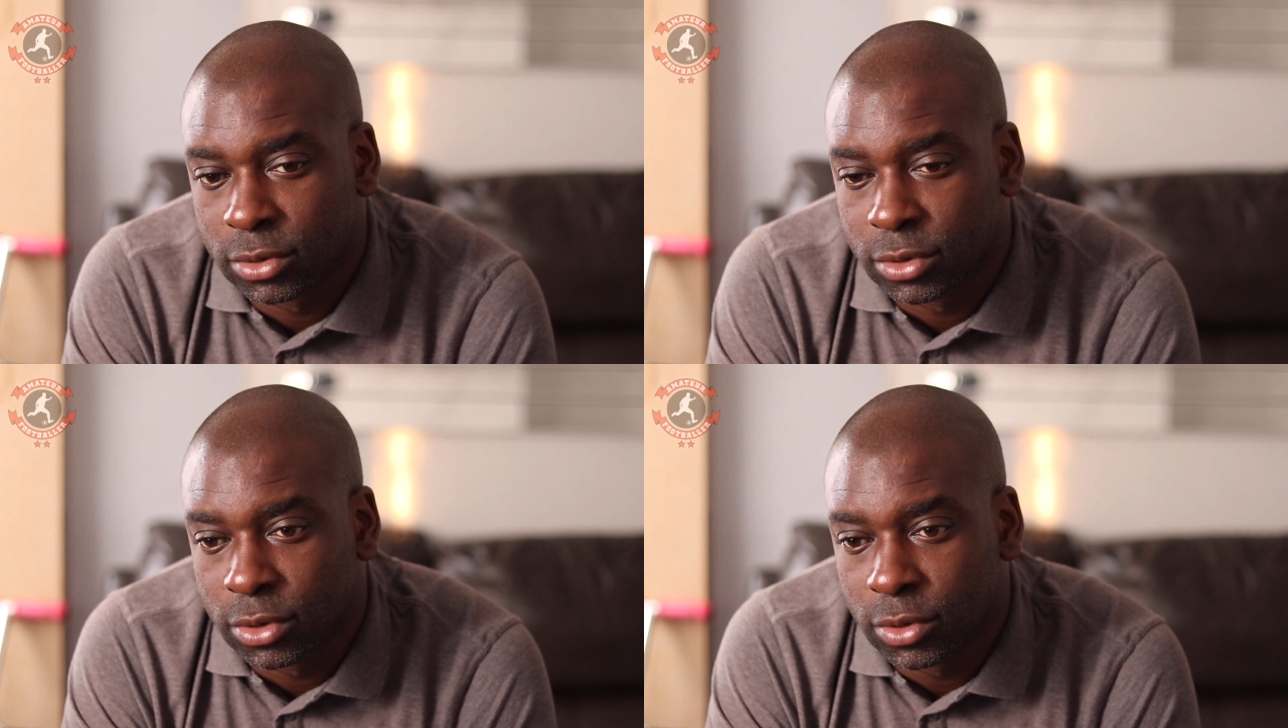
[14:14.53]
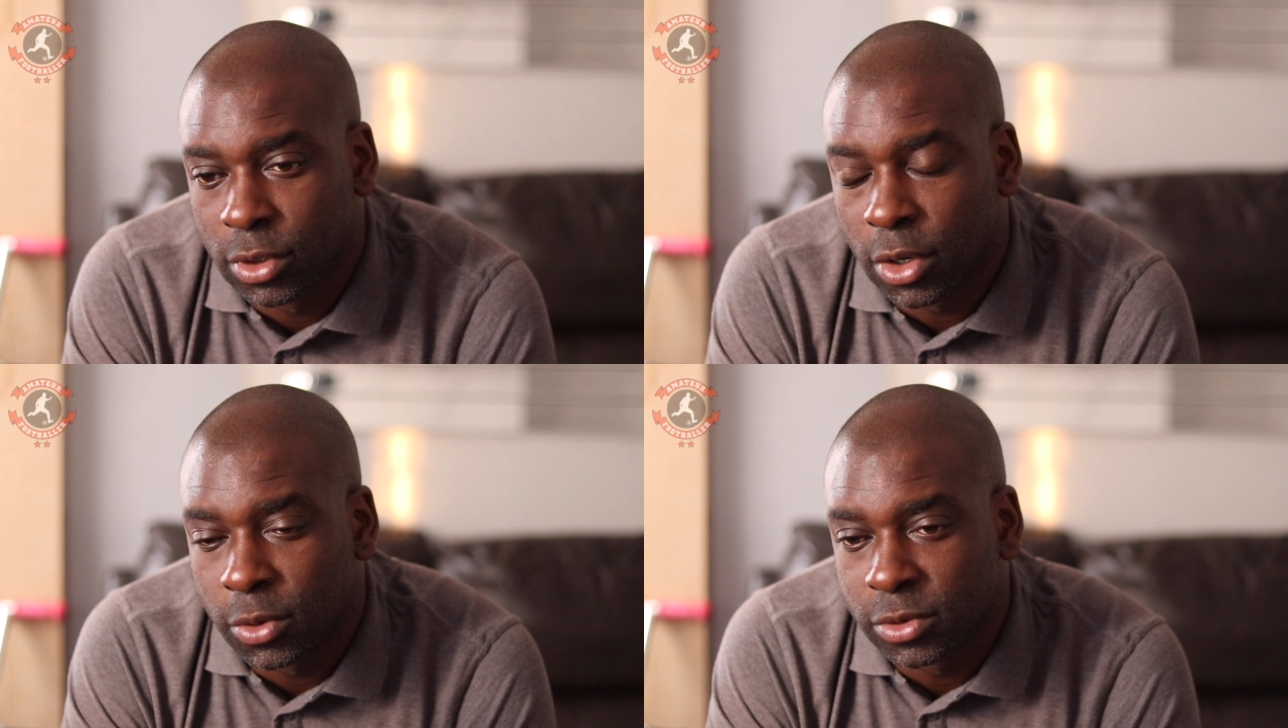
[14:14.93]
2
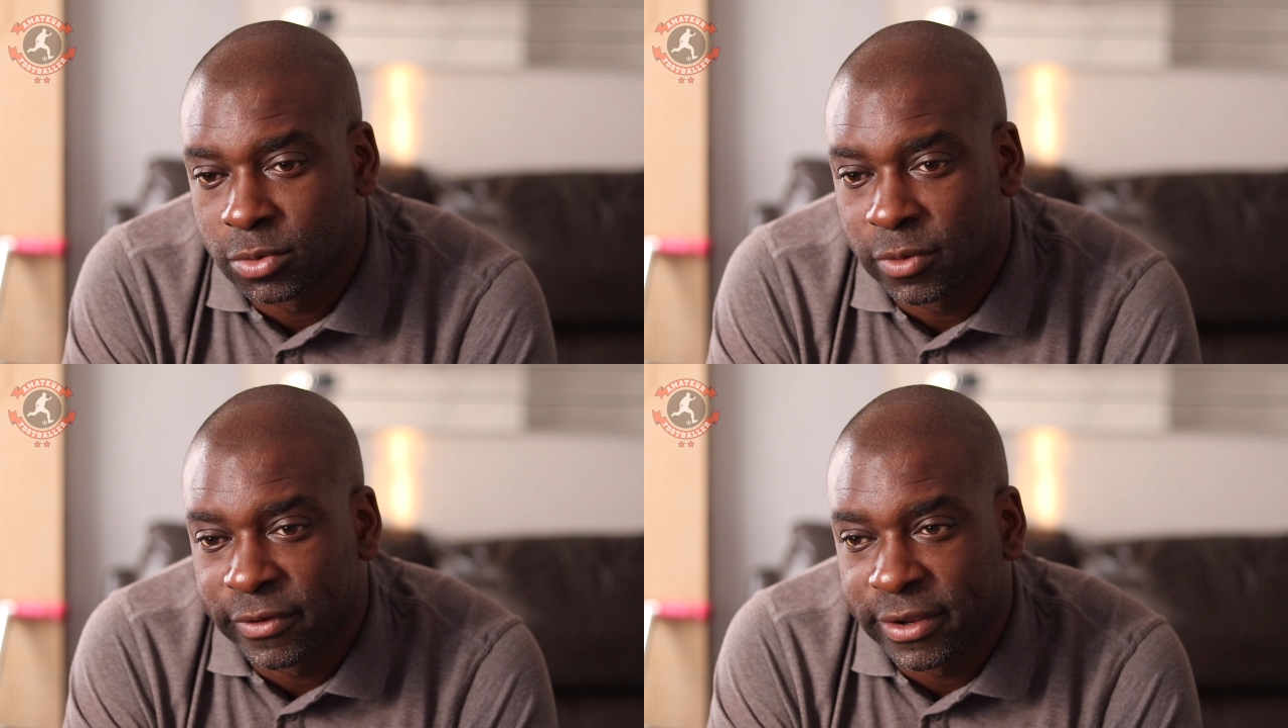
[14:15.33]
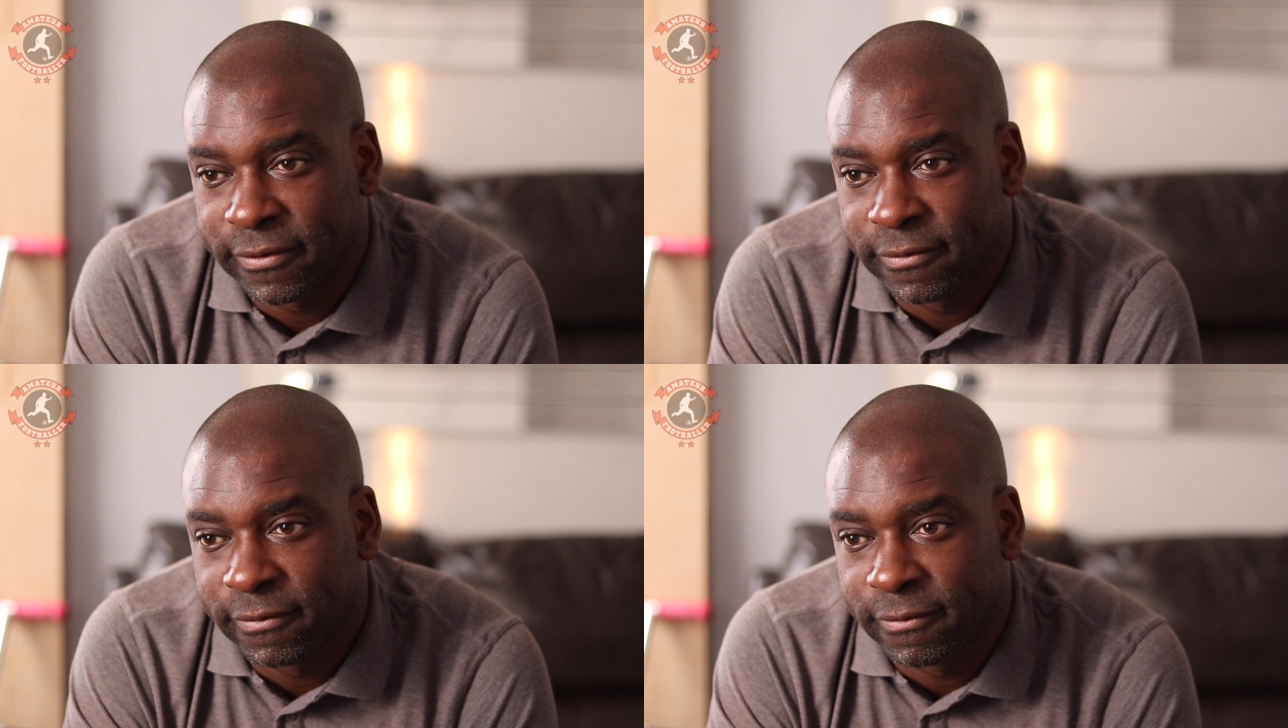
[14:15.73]
goals
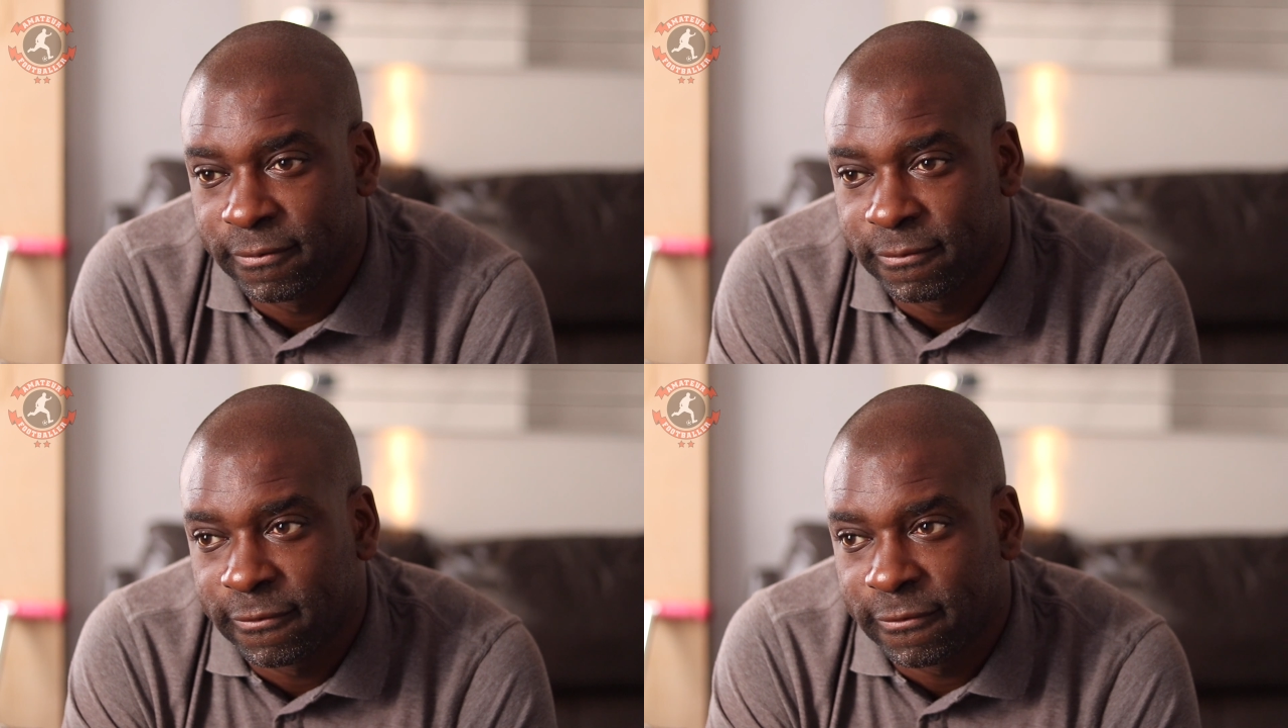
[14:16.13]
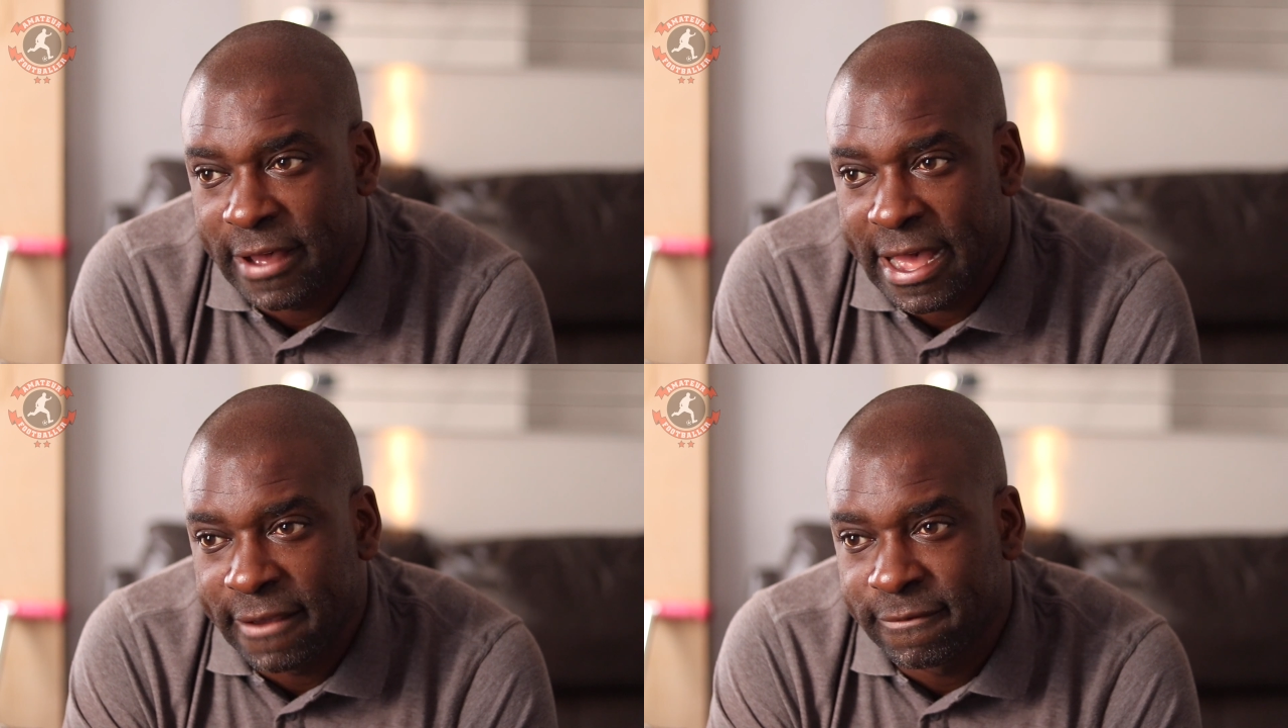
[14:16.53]
within
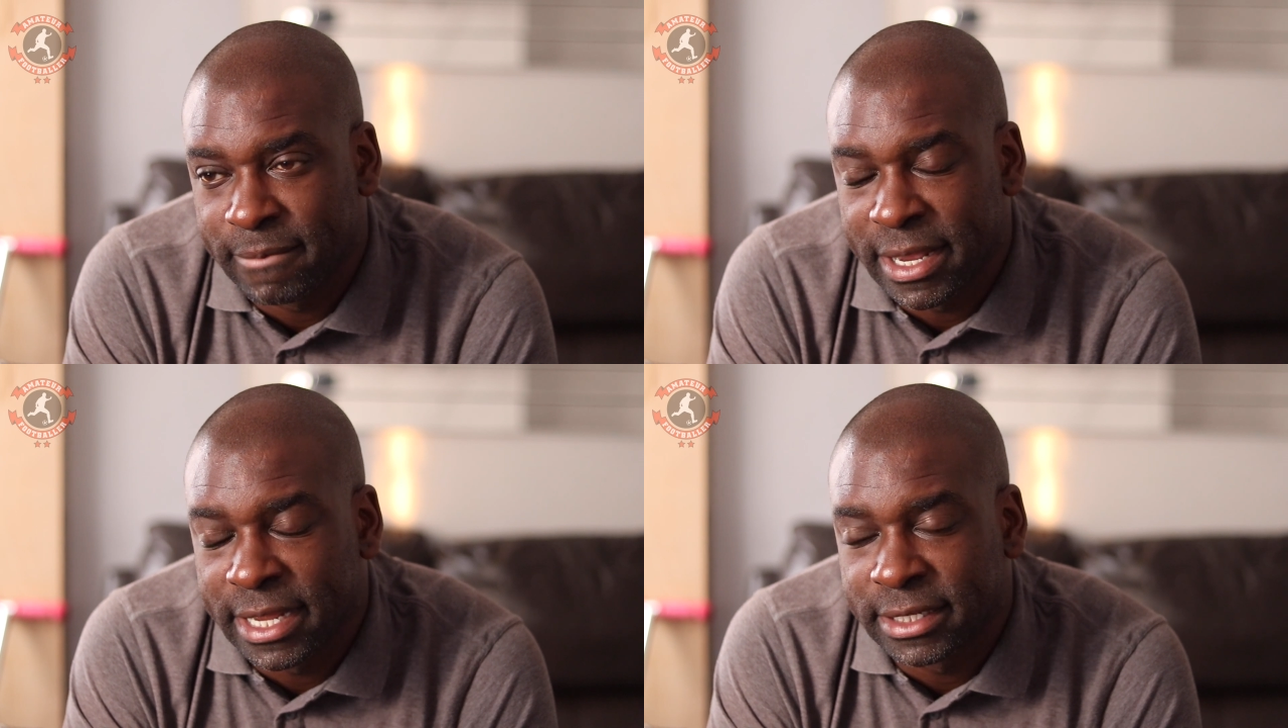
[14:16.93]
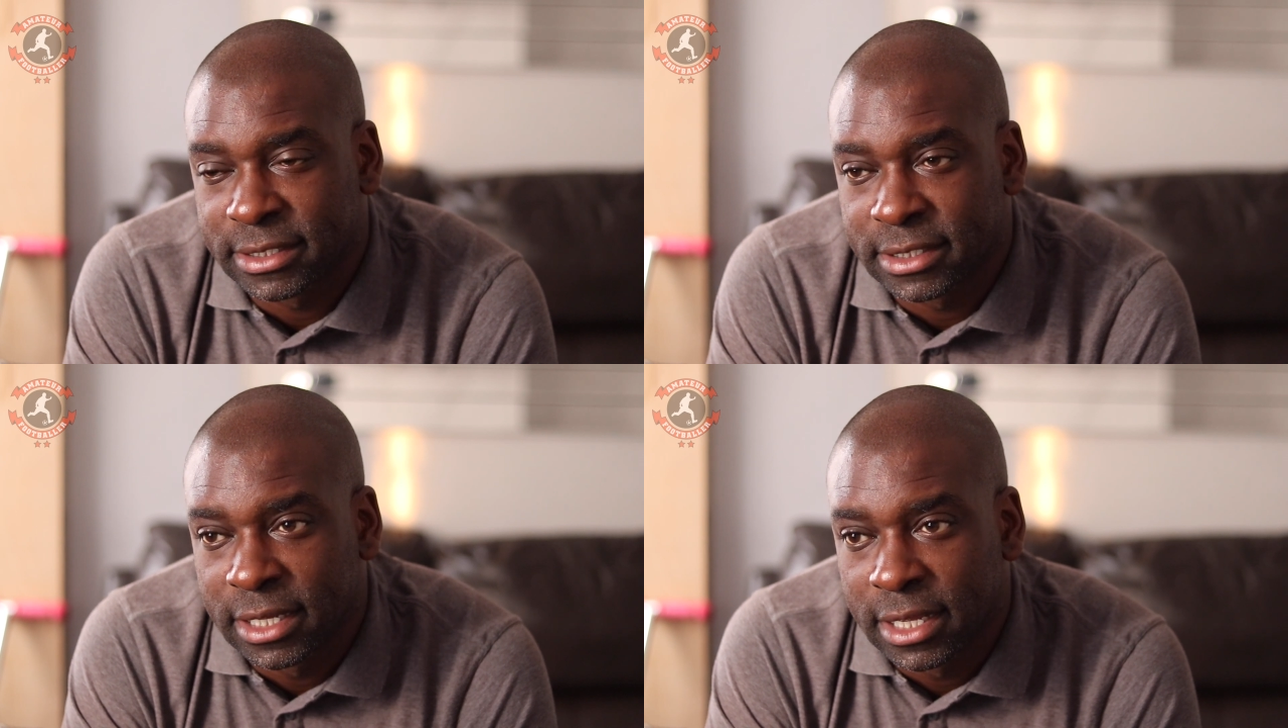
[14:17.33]
5 minutes,